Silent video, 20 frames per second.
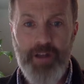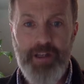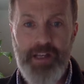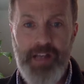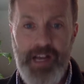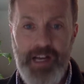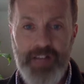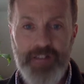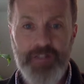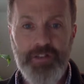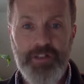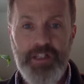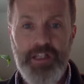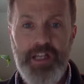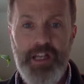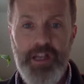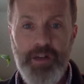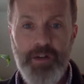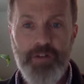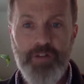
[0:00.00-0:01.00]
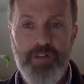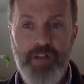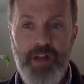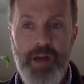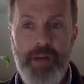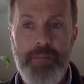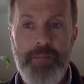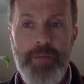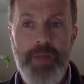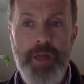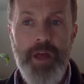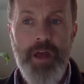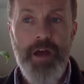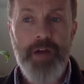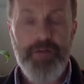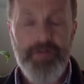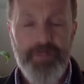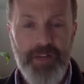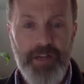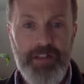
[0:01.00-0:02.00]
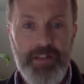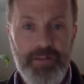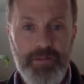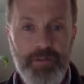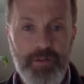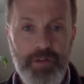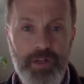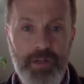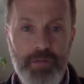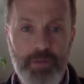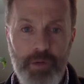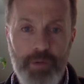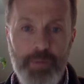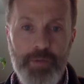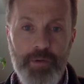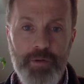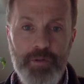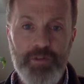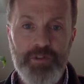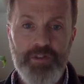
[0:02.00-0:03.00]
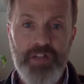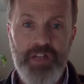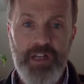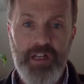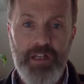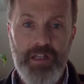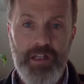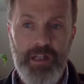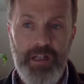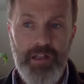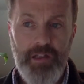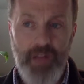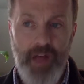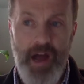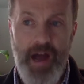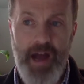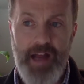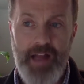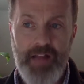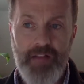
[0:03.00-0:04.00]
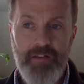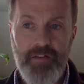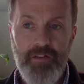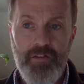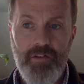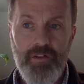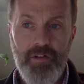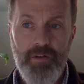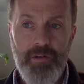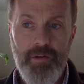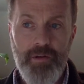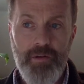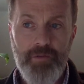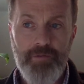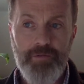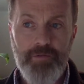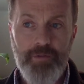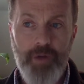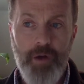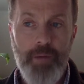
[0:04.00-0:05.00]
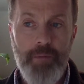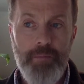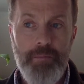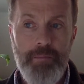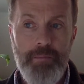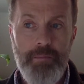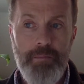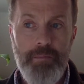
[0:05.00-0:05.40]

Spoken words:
He actually hears them effectively reproducing lines from